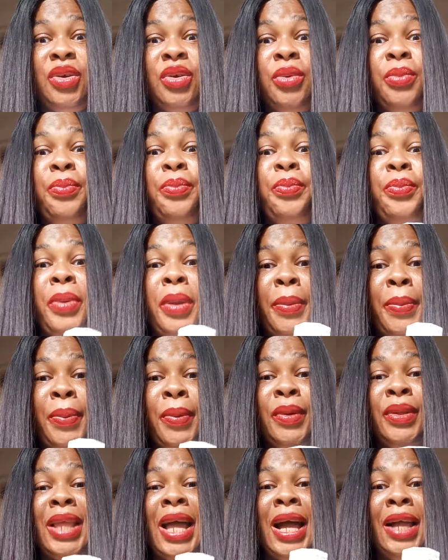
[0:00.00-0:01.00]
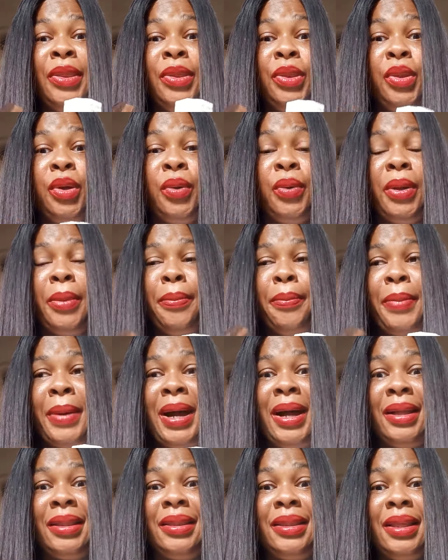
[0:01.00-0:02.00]
you, people that are doing
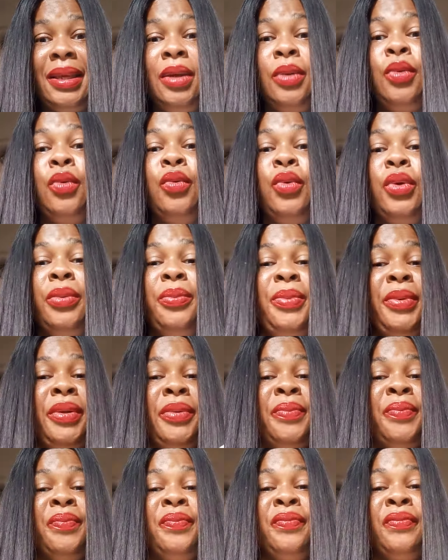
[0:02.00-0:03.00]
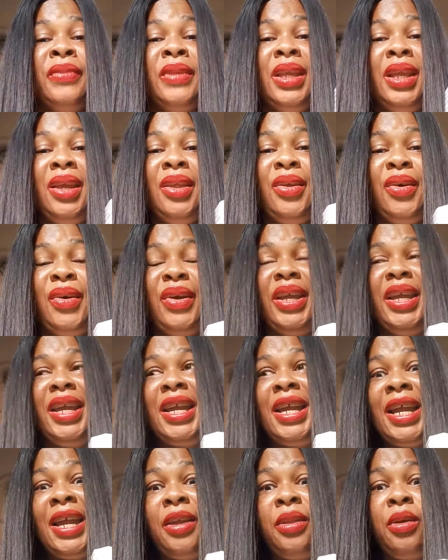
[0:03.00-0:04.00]
bad things will be, you know, a
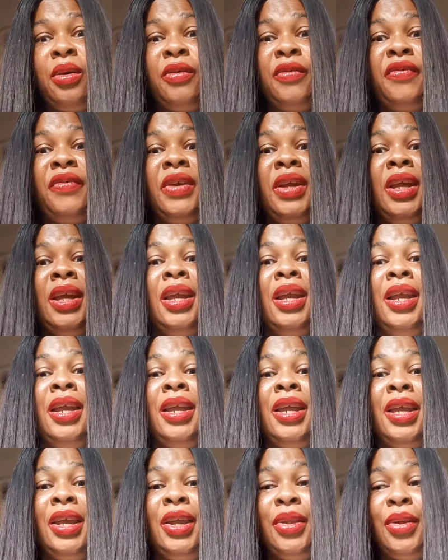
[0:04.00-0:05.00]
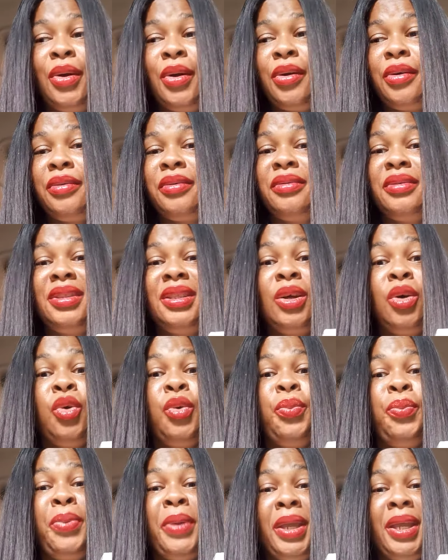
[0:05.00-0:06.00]
kind of, you know, they
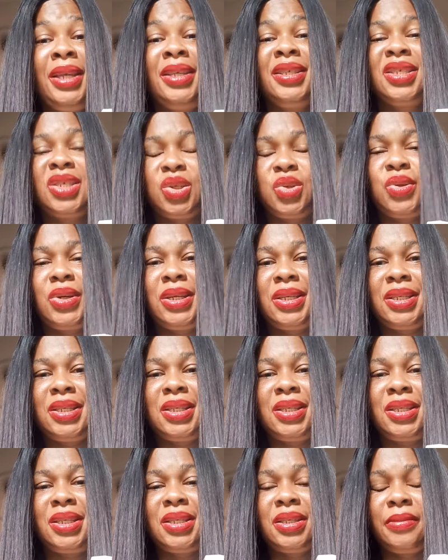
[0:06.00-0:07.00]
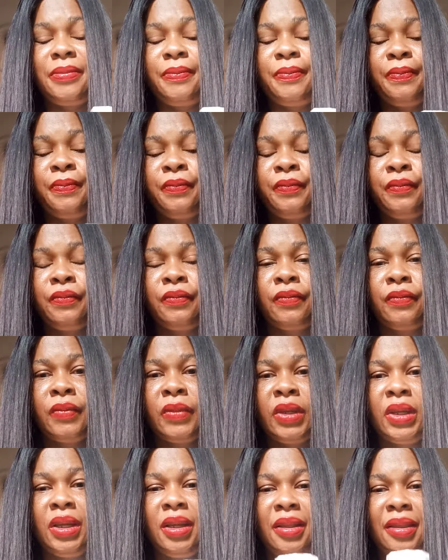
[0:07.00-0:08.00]
will be in stress.
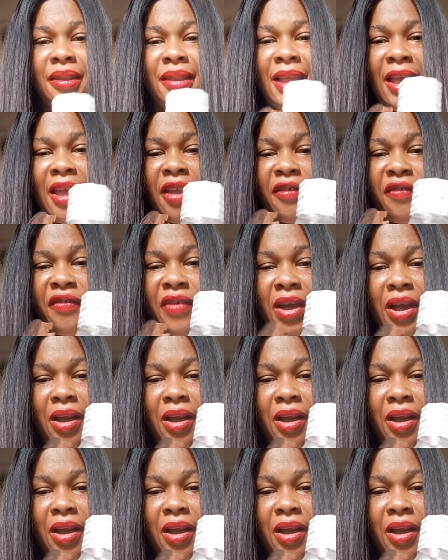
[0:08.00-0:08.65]
Now,